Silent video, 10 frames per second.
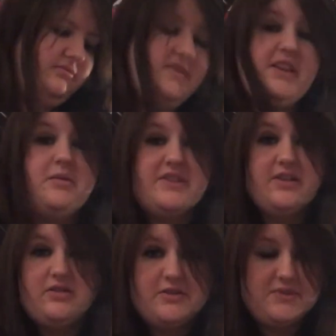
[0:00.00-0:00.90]
So that was it,
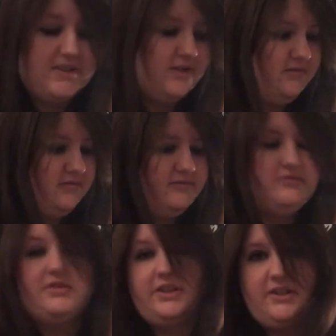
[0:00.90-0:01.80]
Christmas Eve.
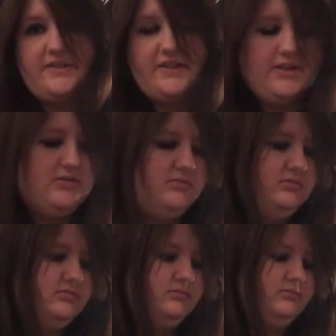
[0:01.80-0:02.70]
Realised that.
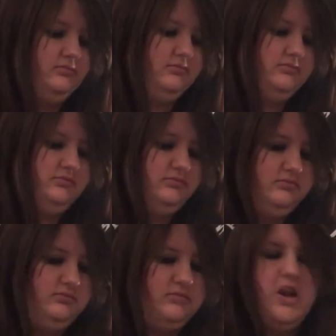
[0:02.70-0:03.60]

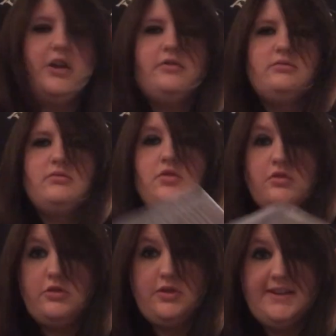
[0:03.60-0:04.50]
No,
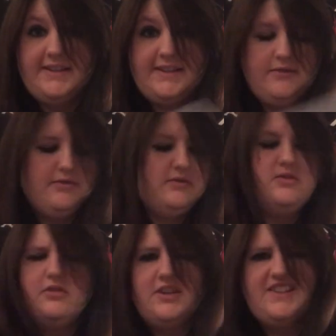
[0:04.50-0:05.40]
New Year's Eve.
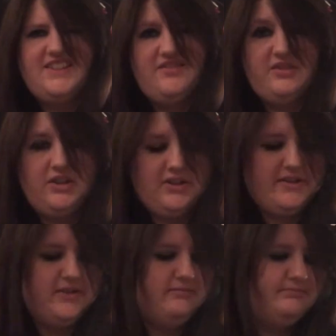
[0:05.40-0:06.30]
New Year's Eve, realised
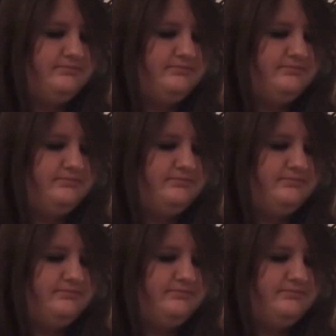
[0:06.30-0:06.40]
that.